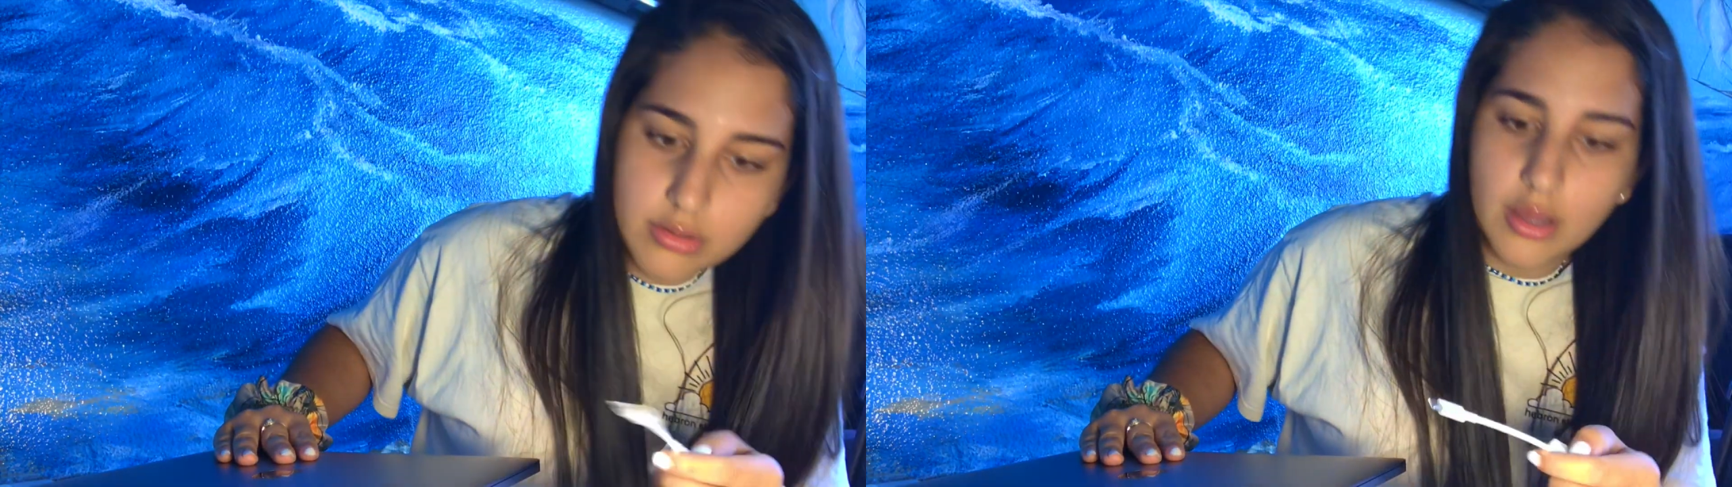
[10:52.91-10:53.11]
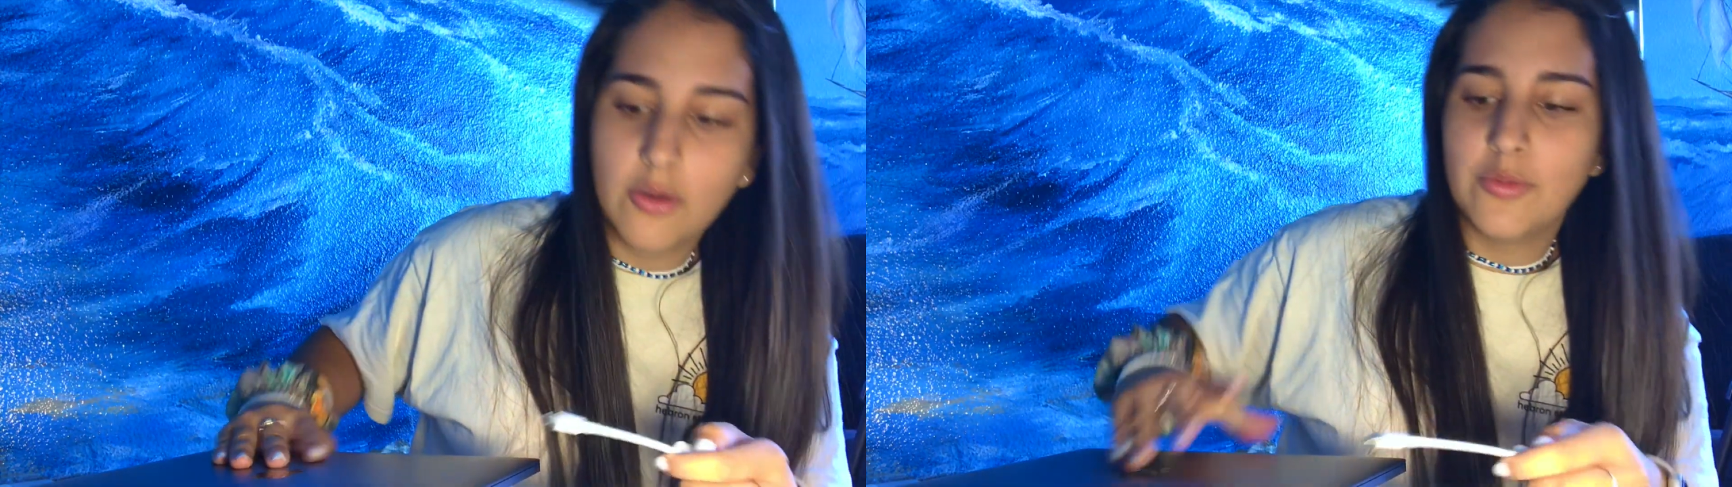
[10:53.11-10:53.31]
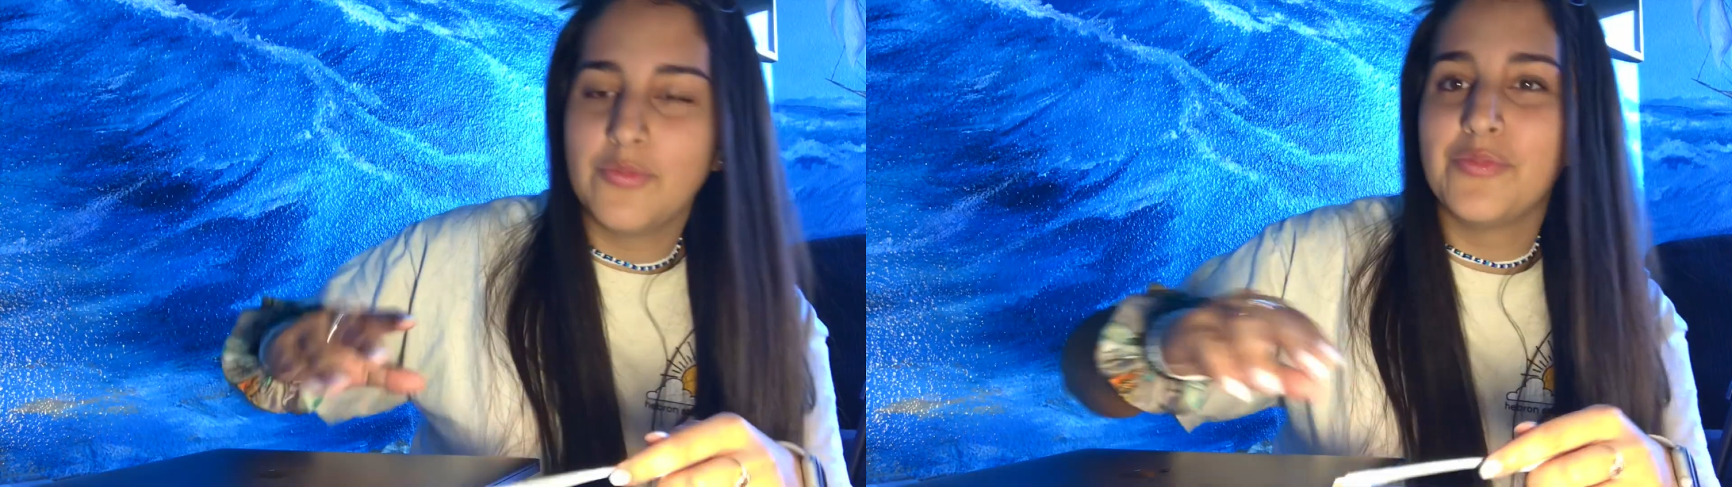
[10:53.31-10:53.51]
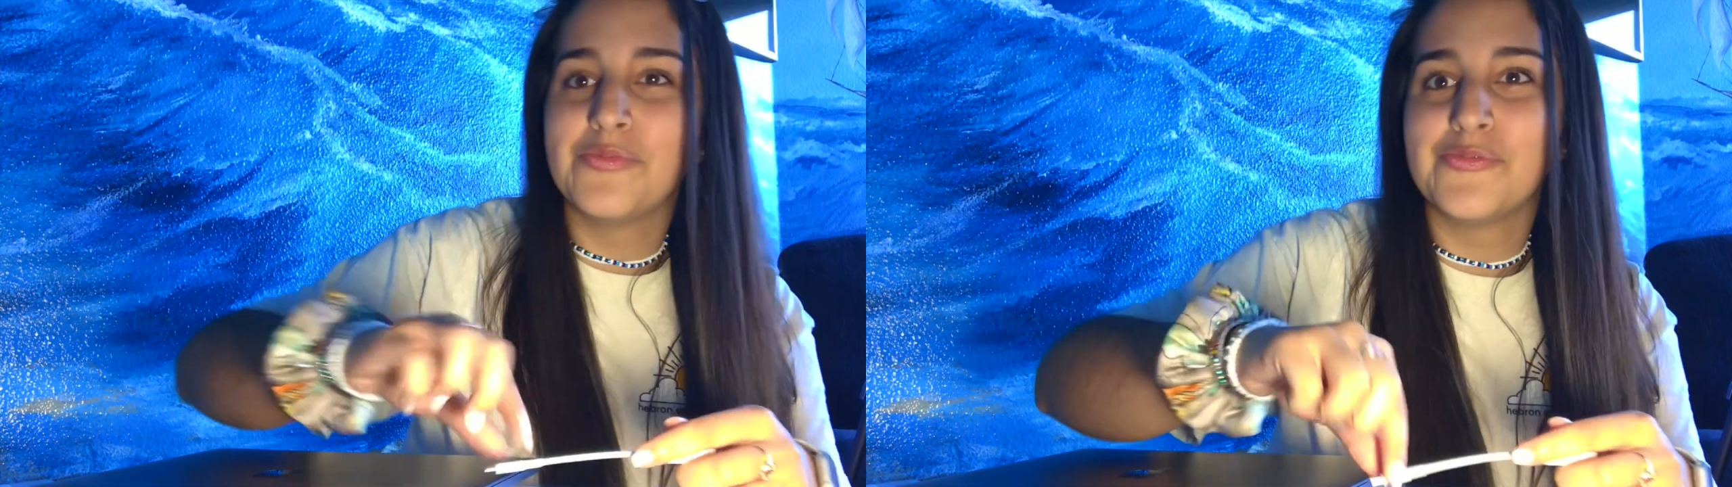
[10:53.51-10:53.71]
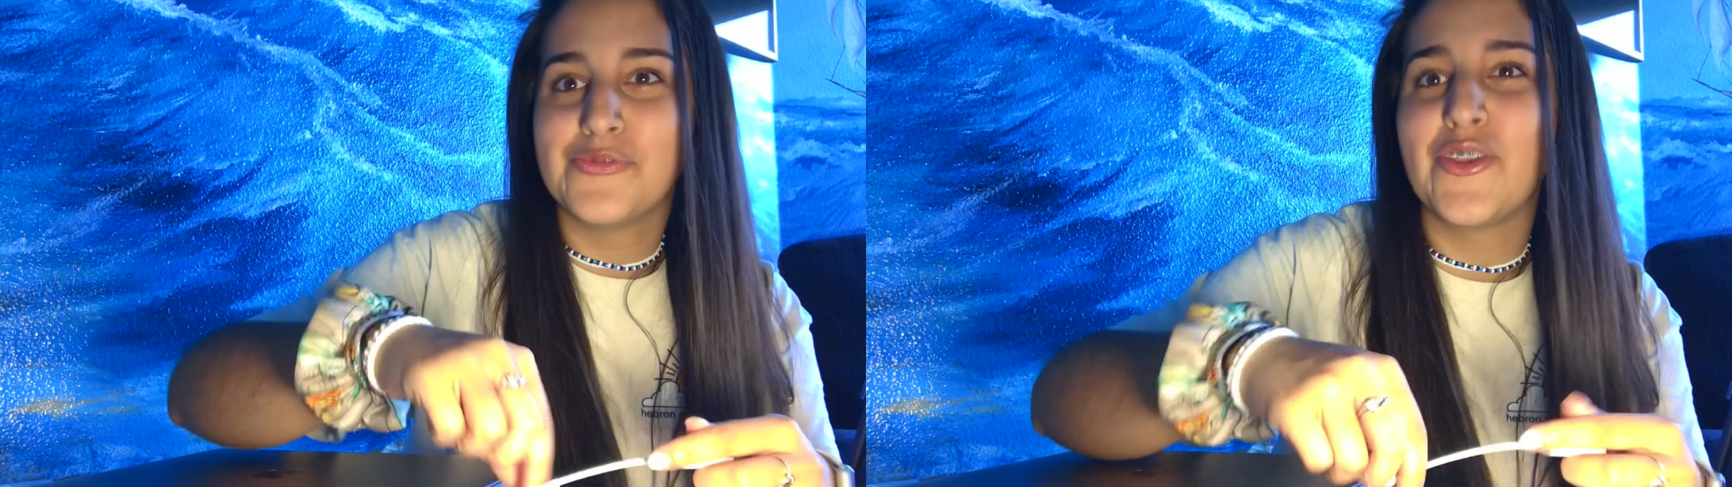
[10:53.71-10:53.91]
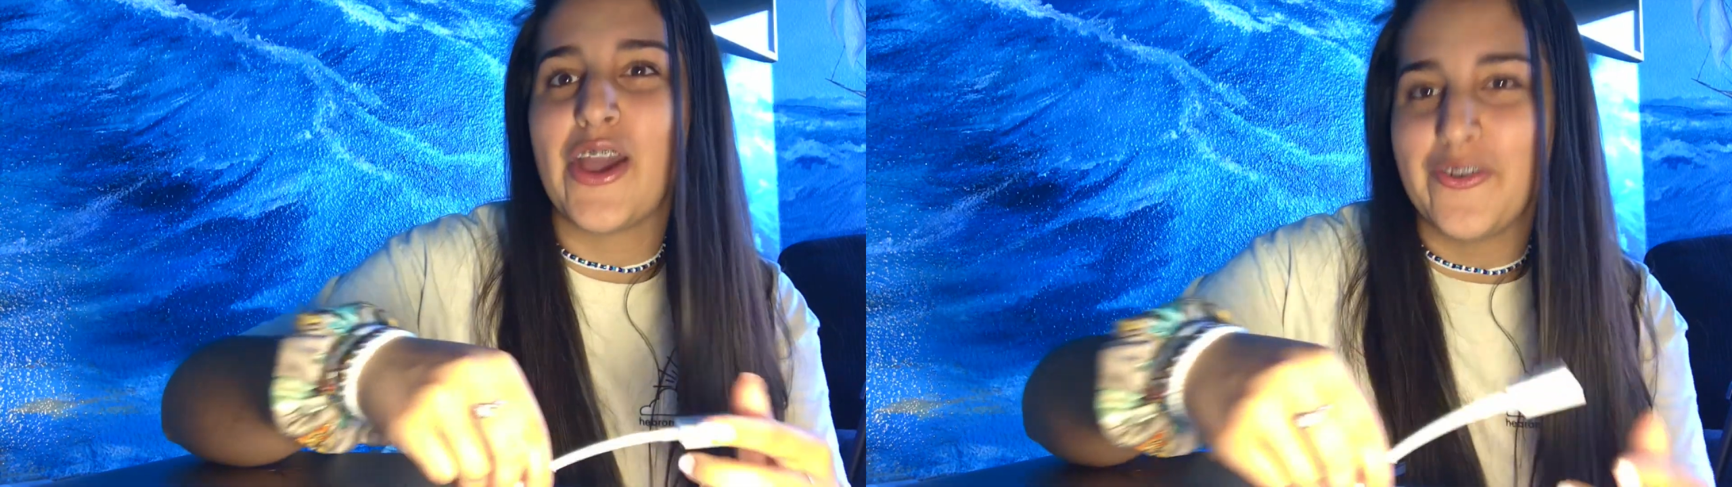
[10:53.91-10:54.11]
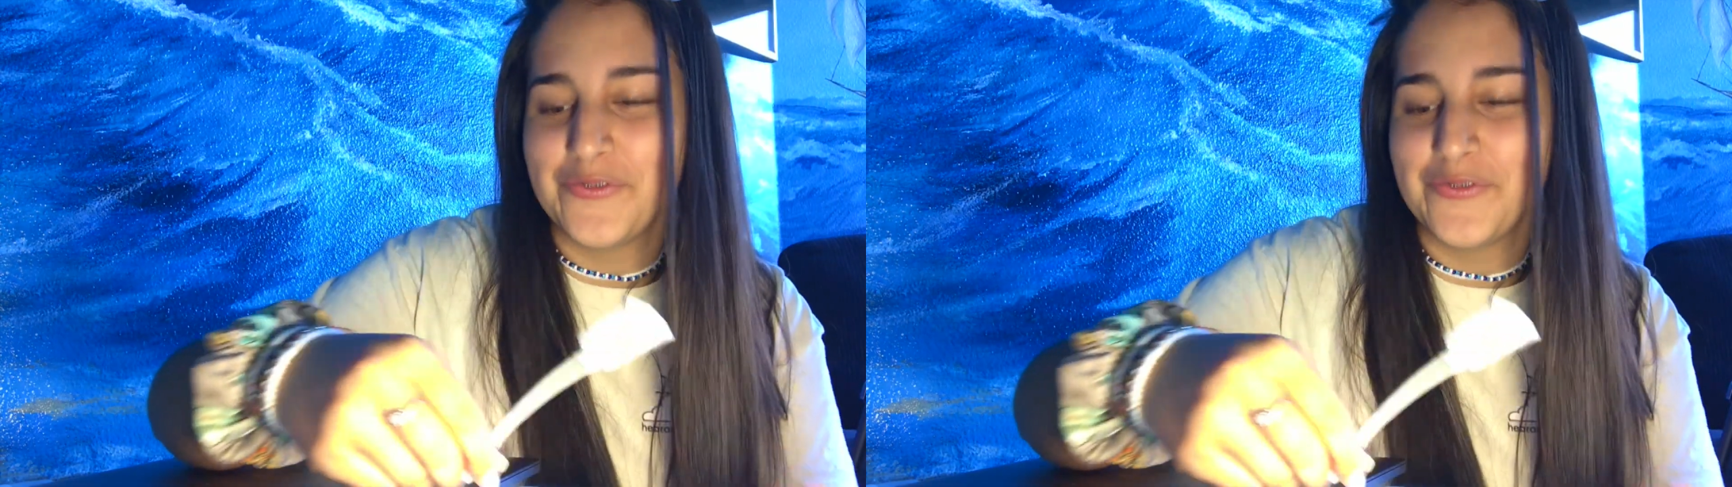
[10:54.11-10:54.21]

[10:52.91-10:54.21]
Oh, yeah.